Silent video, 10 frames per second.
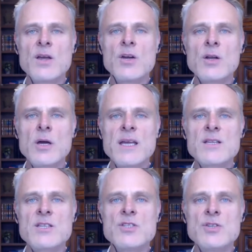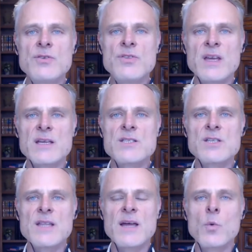You're looking to do things
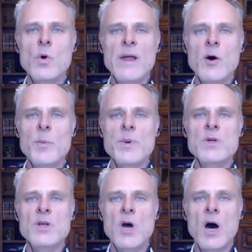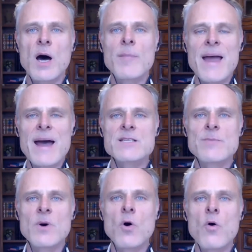that will help calm
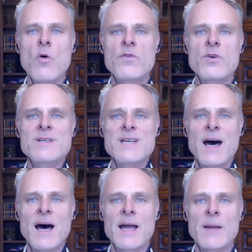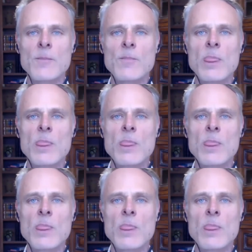asthma over time.